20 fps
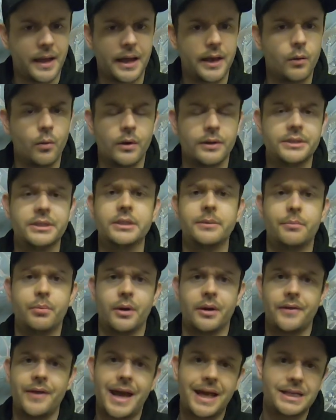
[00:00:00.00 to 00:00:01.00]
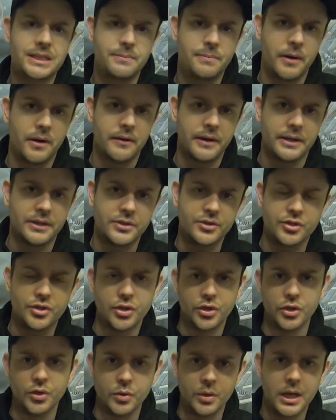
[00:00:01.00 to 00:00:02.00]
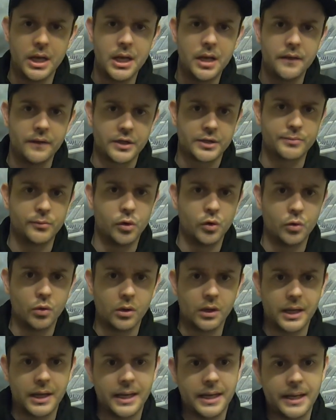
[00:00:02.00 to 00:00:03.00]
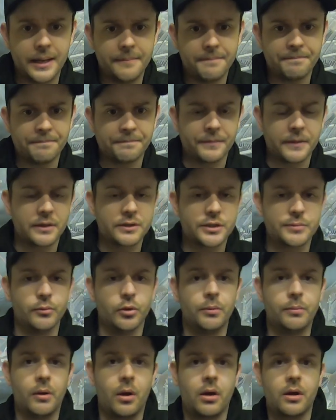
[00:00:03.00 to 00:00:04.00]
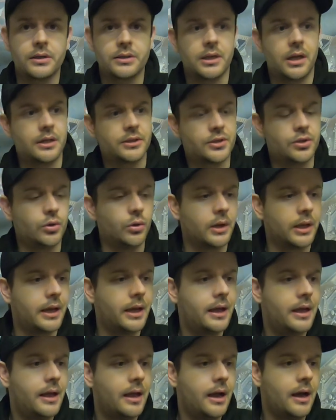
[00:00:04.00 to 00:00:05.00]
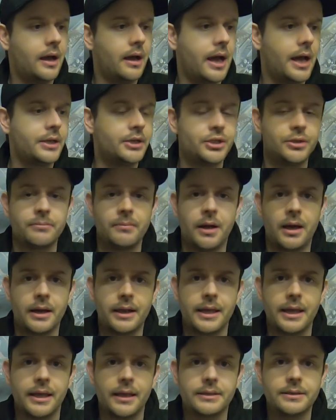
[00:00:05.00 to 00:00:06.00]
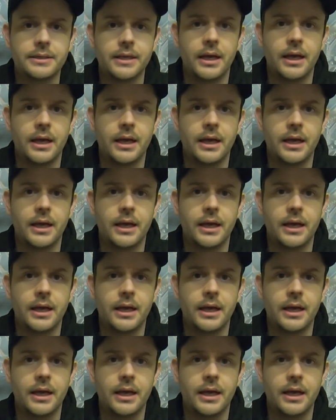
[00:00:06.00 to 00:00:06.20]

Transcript: And I wanted to bring that experience to the small um, small block, as I like to call it, uh, engine market.